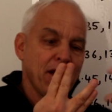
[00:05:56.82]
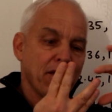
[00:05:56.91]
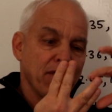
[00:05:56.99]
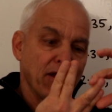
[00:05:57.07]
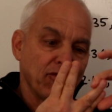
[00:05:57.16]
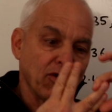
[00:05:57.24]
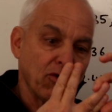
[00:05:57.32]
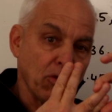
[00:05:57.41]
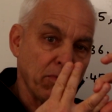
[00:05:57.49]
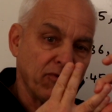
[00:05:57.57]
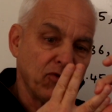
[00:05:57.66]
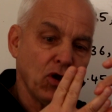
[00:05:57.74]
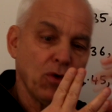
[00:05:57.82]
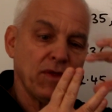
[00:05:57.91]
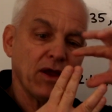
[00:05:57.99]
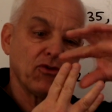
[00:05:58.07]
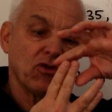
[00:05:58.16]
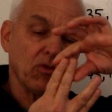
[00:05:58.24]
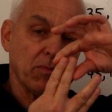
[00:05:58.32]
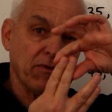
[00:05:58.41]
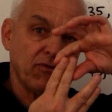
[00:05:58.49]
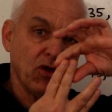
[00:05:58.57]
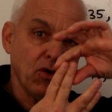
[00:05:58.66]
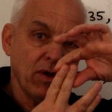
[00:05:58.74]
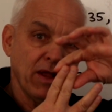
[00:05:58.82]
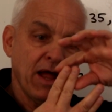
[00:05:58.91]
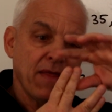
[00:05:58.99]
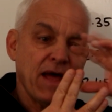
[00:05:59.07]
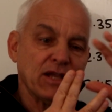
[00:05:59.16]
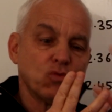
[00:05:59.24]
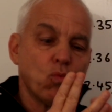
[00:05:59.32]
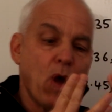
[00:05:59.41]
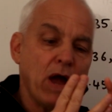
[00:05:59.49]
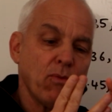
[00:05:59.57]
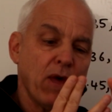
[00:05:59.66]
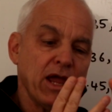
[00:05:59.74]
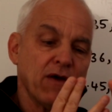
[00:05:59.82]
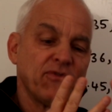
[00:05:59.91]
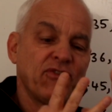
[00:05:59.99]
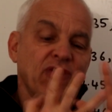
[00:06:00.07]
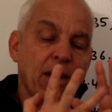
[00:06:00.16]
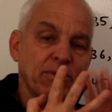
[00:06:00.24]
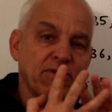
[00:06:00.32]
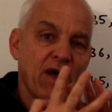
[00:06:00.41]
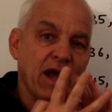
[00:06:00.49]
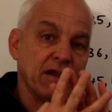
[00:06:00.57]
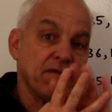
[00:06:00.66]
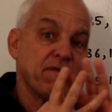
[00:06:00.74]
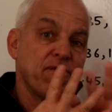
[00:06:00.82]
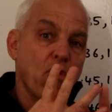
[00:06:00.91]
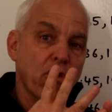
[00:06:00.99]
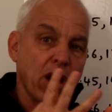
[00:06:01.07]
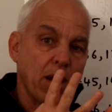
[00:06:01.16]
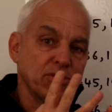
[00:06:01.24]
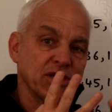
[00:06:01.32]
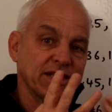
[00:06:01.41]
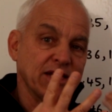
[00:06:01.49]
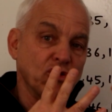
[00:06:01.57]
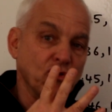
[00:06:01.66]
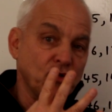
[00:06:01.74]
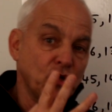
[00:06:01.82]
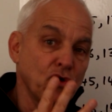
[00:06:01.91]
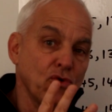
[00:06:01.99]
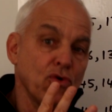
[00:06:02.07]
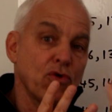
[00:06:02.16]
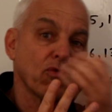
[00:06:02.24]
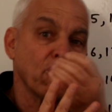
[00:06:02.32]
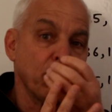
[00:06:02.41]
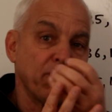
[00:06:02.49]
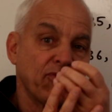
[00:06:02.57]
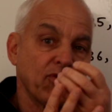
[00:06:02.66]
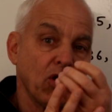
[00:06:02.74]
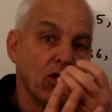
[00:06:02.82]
There's a group of 2, there's a group of 2. That's one way of subdividing 4 objects into 2 groups